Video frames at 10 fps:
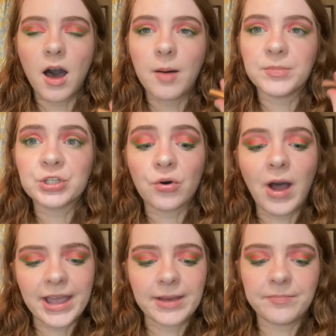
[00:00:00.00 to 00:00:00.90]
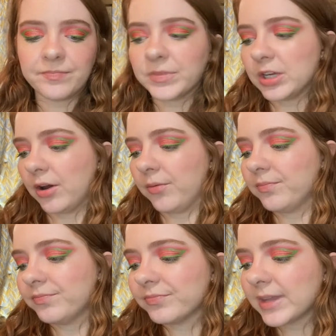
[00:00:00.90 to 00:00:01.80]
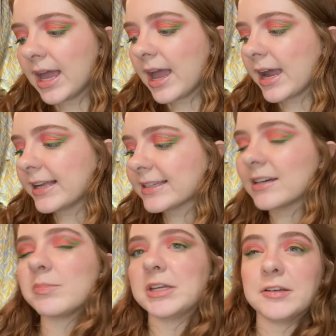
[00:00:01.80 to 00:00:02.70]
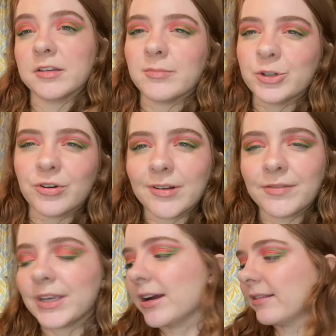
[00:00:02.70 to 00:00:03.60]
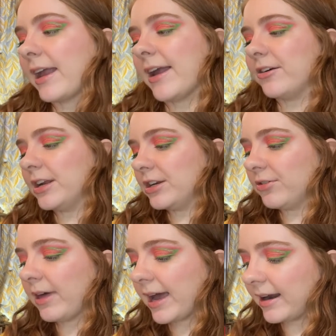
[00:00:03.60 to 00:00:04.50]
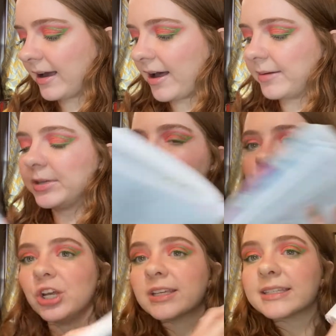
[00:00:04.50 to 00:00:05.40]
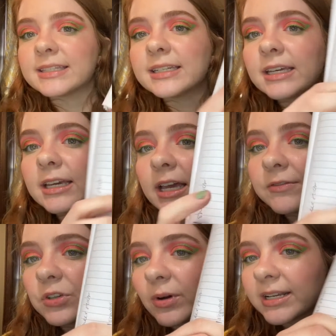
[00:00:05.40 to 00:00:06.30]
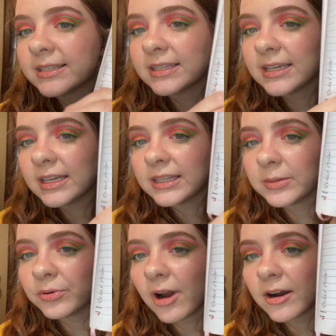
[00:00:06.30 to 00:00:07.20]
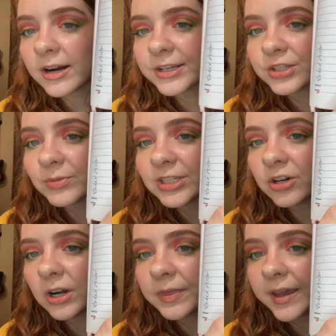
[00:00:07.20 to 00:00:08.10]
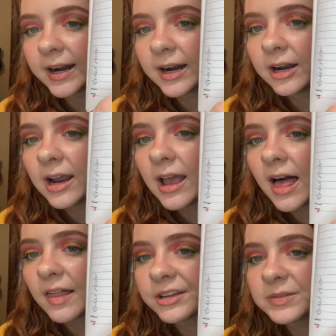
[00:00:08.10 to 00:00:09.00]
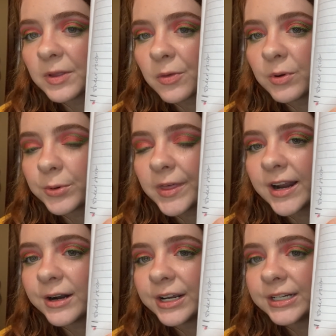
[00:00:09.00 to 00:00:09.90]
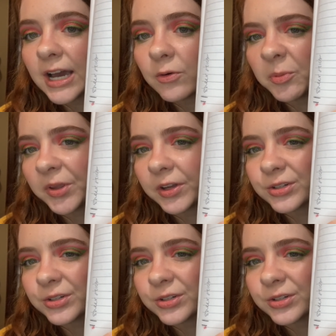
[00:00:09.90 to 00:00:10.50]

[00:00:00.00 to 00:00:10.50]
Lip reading: So I am, you know, it's going to be in here the majority of the year. Like, I already knew that. Just if you want to see the progress, so we started there, last month we were there, and now we're about there.